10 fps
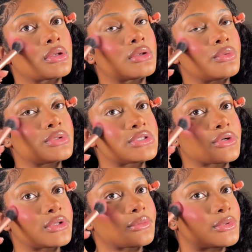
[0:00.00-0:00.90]
Doing
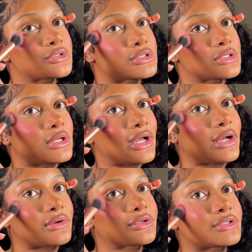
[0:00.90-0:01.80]
circular motions on the
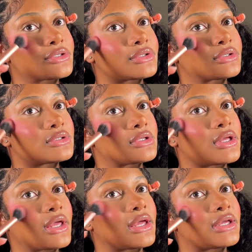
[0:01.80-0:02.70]
outer
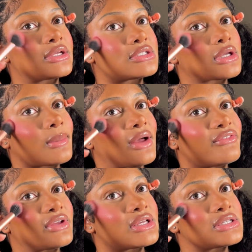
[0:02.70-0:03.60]
edge of my
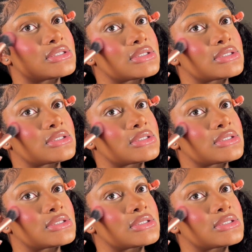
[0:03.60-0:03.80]
face.